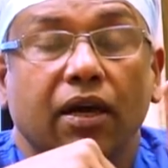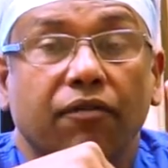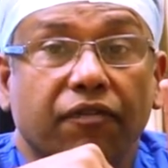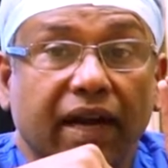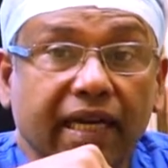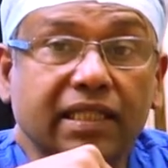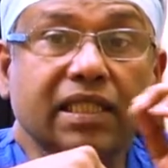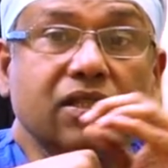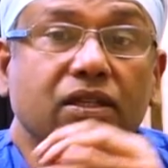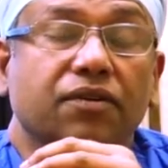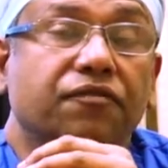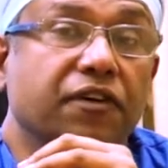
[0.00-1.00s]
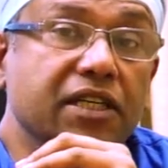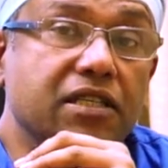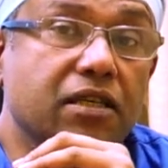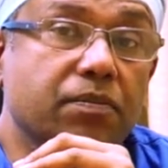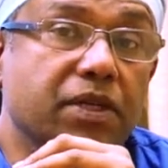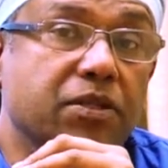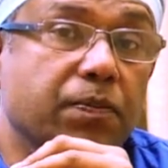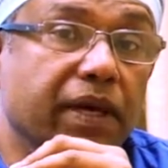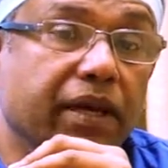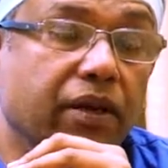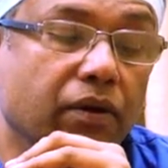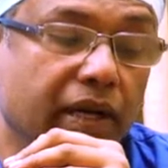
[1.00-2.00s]
Fractures of the first rib is
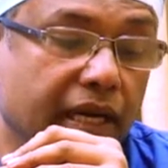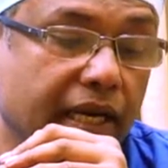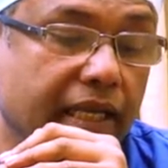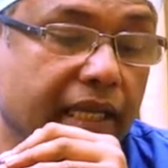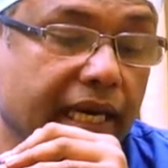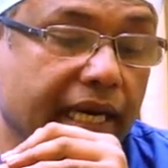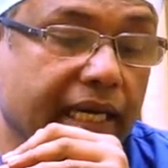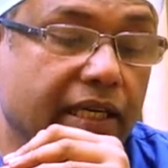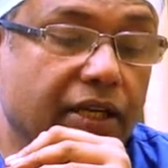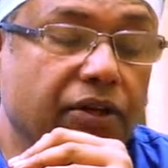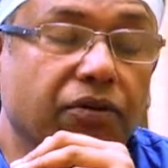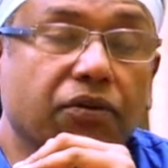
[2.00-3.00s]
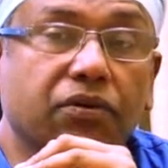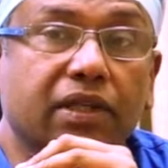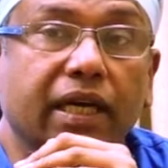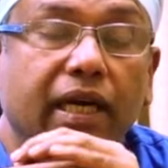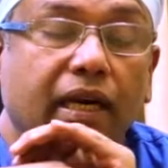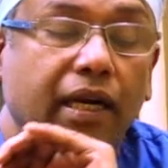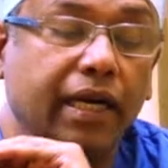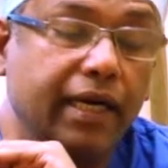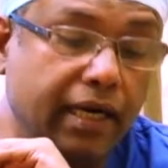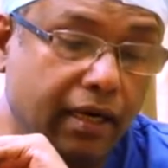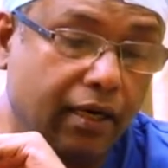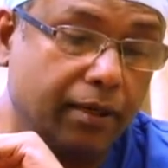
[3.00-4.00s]
peculiar in that, they are
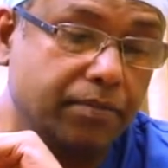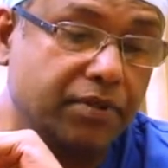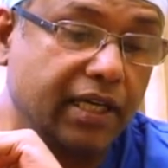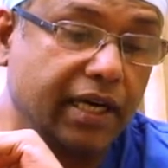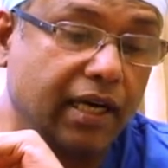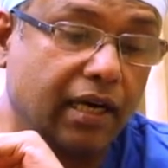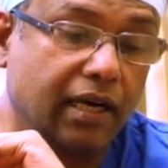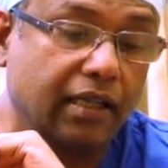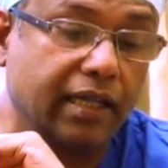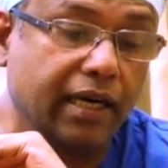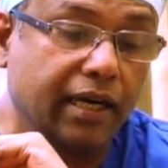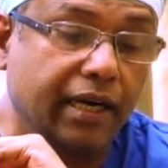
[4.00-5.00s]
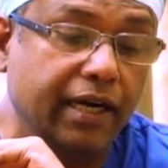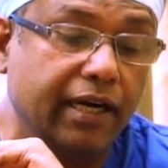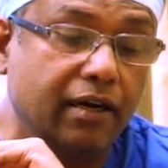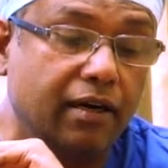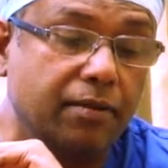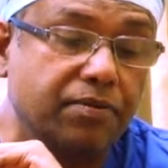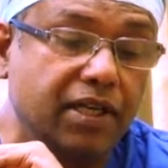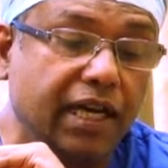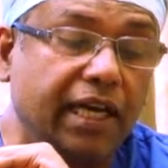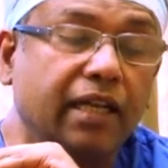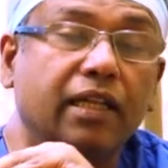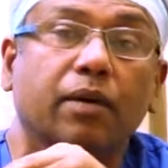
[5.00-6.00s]
hidden ribs. They are hidden ribs
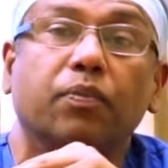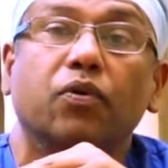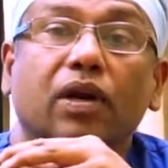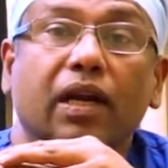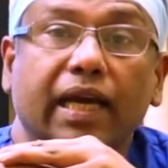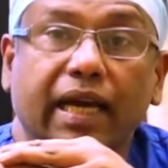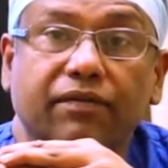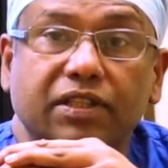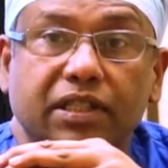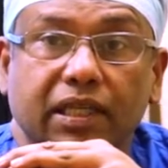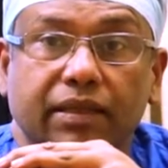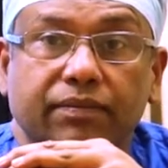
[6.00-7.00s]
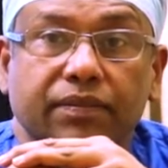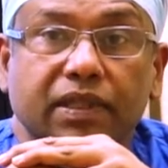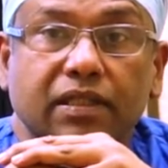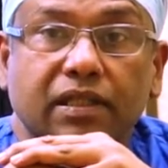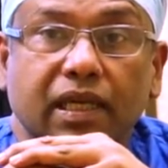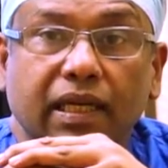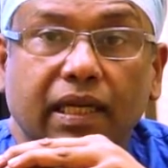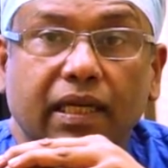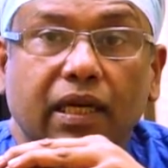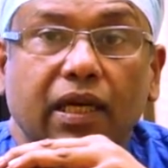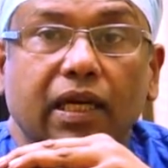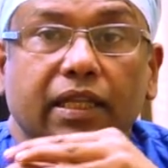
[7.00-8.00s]
in the pleural cavity, isn't
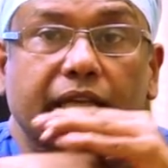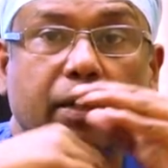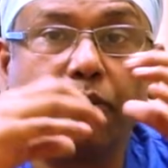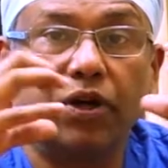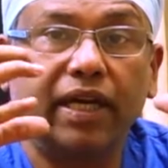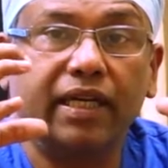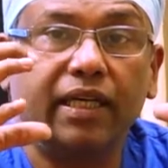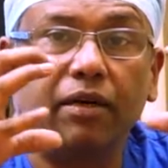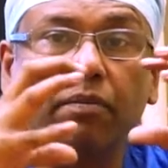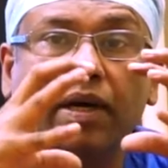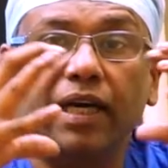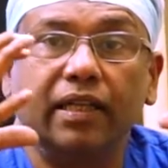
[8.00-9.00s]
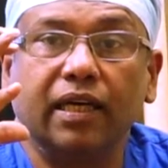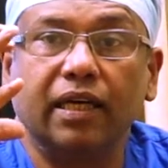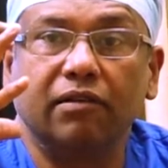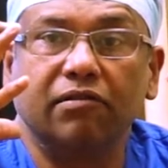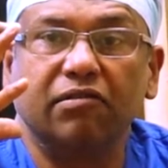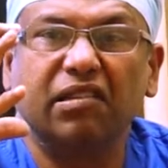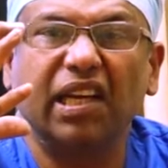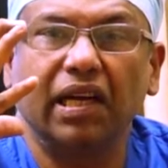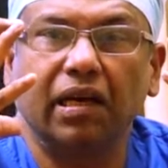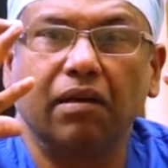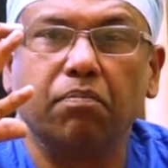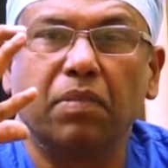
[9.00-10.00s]
it? They are protected by the
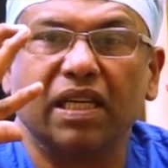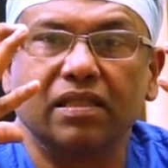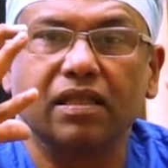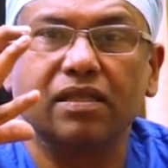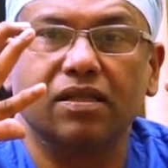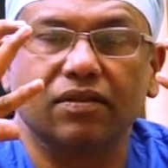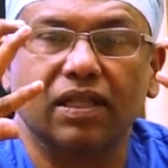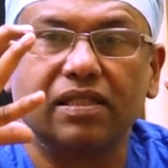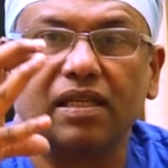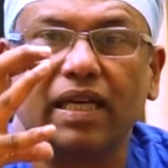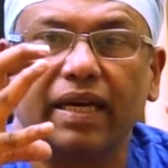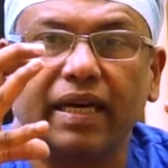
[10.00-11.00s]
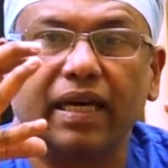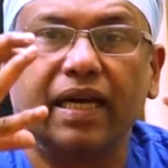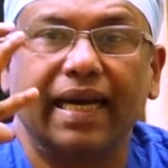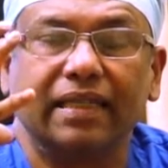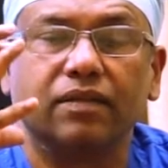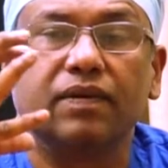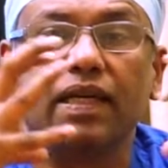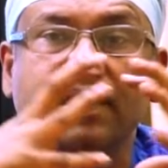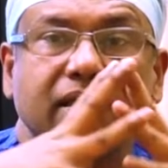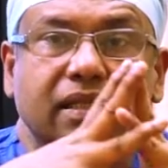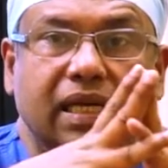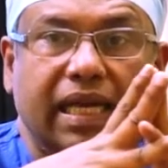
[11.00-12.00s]
thick muscles of the neck as well
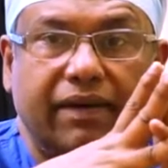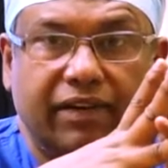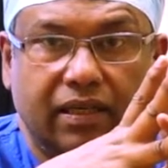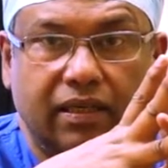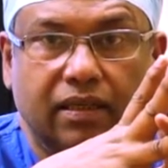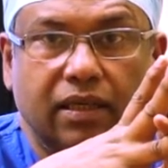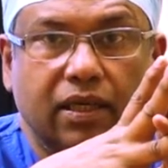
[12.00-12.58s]
as the clavicle.